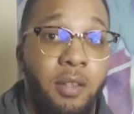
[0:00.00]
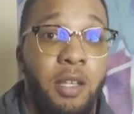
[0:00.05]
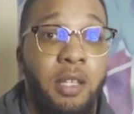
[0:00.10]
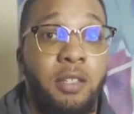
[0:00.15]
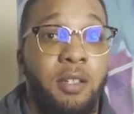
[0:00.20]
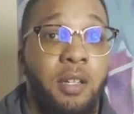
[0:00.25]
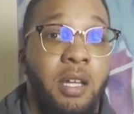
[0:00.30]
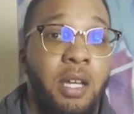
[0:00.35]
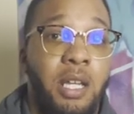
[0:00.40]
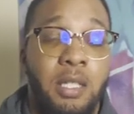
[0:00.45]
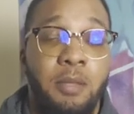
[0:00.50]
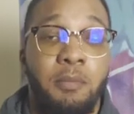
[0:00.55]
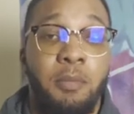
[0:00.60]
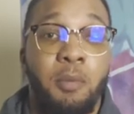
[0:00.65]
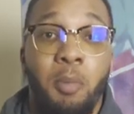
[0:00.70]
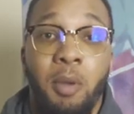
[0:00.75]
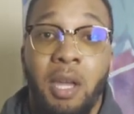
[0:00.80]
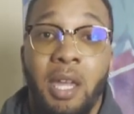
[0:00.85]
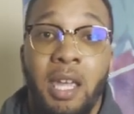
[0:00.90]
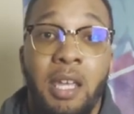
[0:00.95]
that the customer
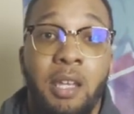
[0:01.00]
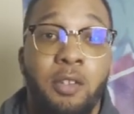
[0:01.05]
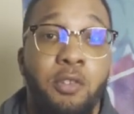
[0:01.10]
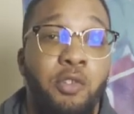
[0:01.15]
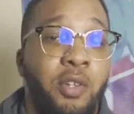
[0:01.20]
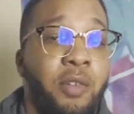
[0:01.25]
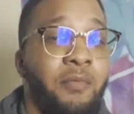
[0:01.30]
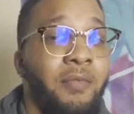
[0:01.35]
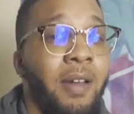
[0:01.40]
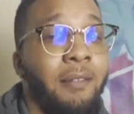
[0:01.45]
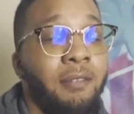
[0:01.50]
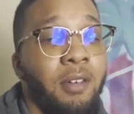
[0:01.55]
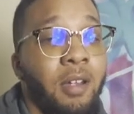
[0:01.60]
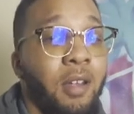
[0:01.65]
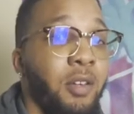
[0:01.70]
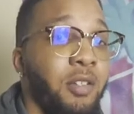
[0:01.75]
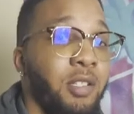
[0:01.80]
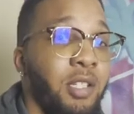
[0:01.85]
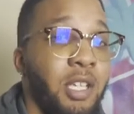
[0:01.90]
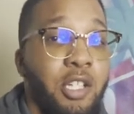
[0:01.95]
paid. So your
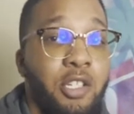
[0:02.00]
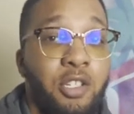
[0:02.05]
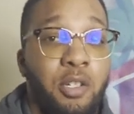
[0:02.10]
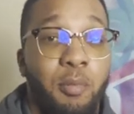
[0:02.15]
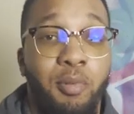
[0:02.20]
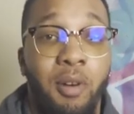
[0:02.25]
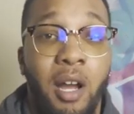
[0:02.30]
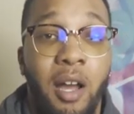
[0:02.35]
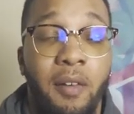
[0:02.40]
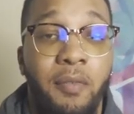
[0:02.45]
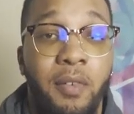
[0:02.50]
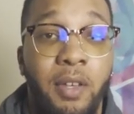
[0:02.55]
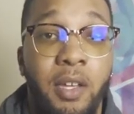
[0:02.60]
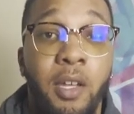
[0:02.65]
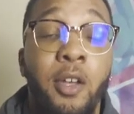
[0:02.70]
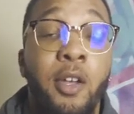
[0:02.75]
$5 is your profit.